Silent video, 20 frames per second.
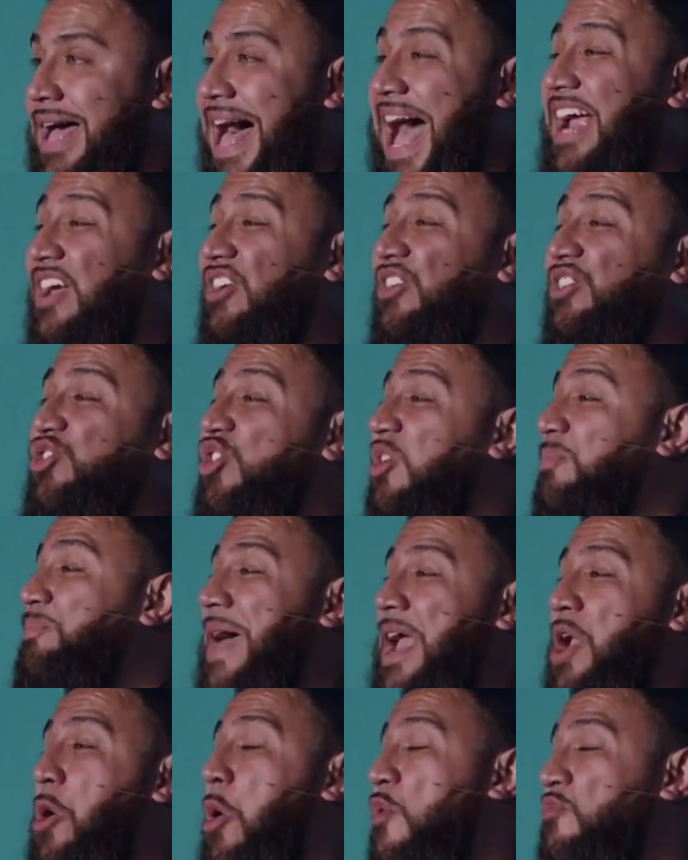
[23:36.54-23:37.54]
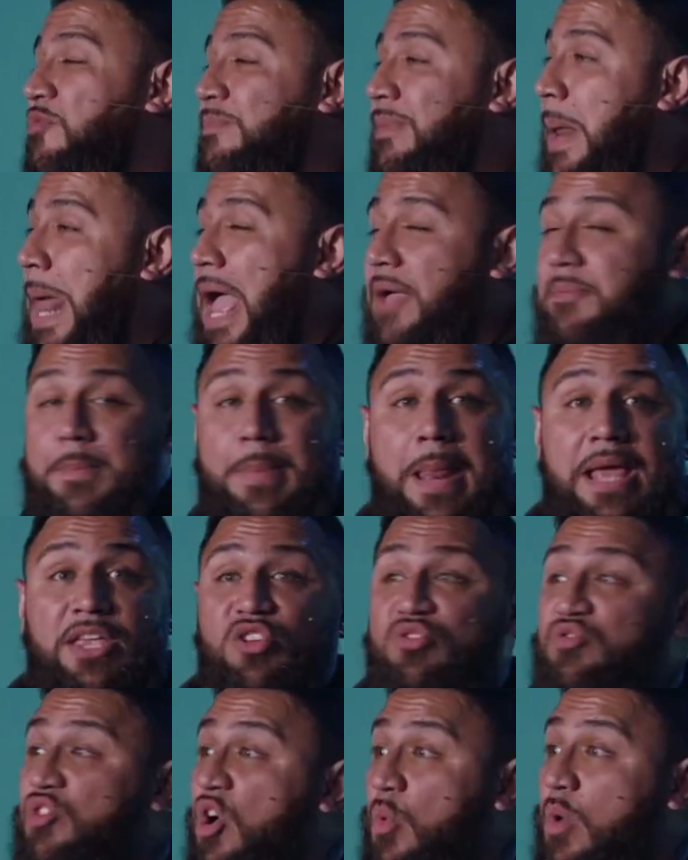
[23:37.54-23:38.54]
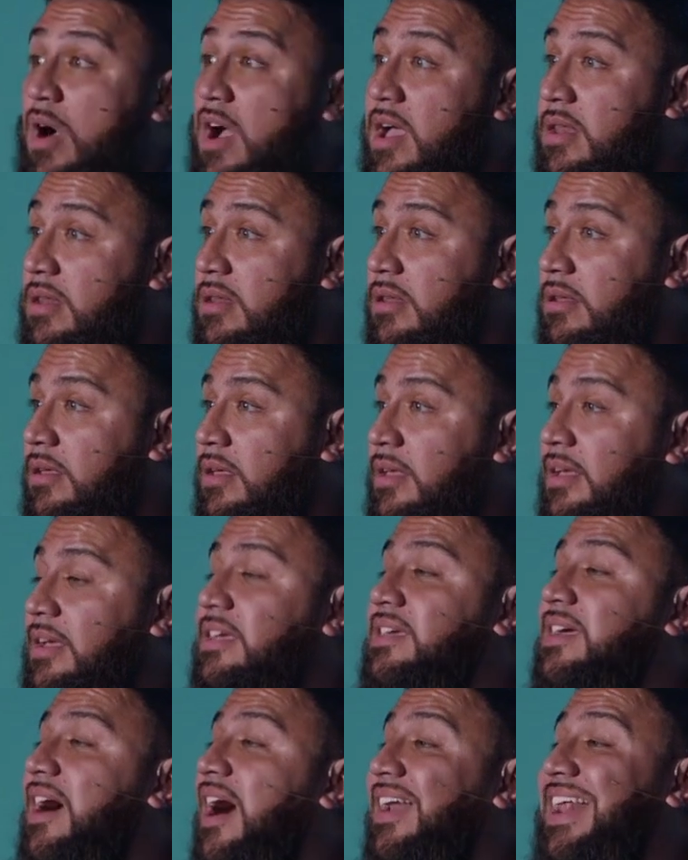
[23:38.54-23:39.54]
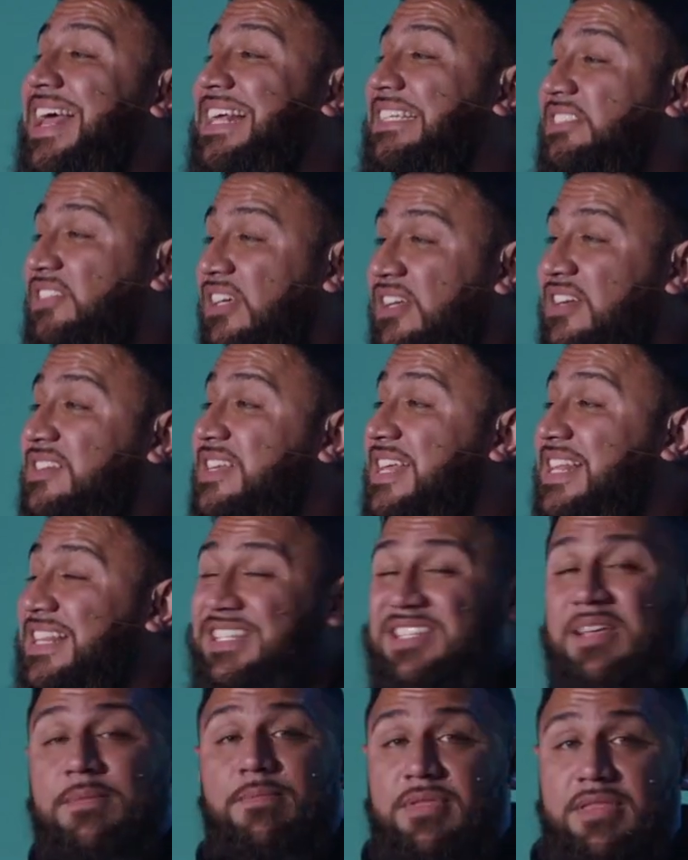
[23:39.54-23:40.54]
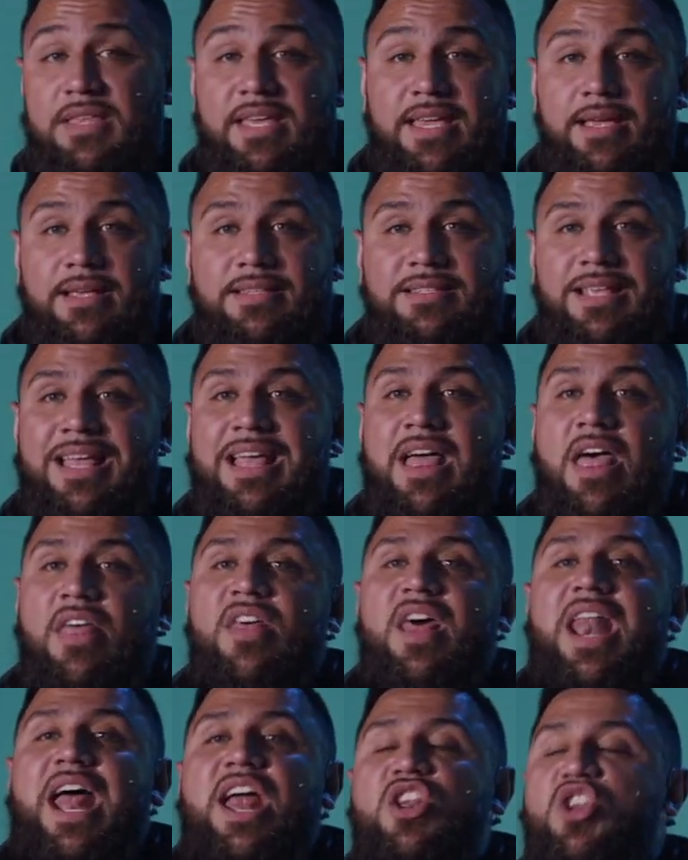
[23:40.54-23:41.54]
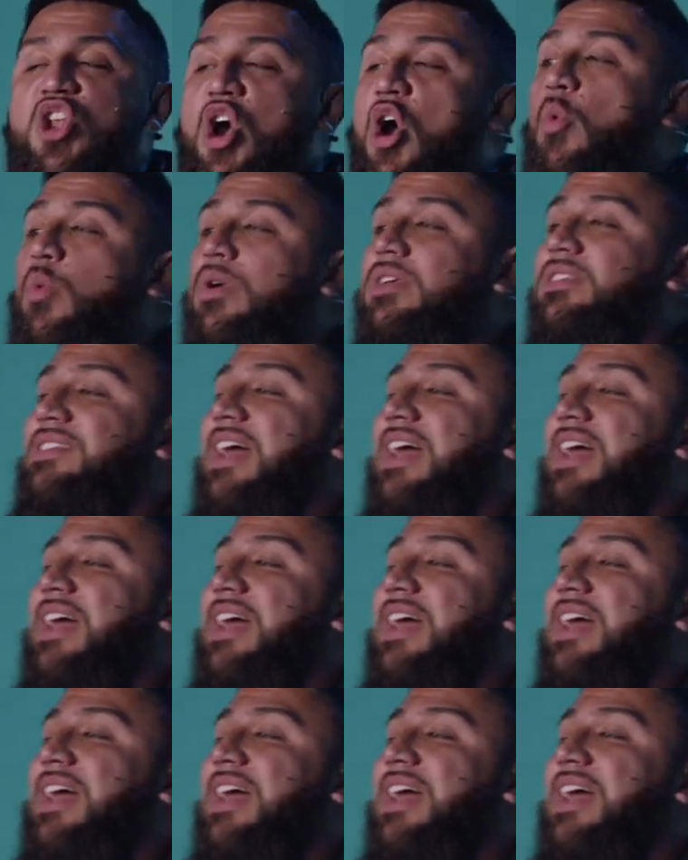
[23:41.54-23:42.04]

I can look back over my life and be like, you know what? God has done, did some things that I know was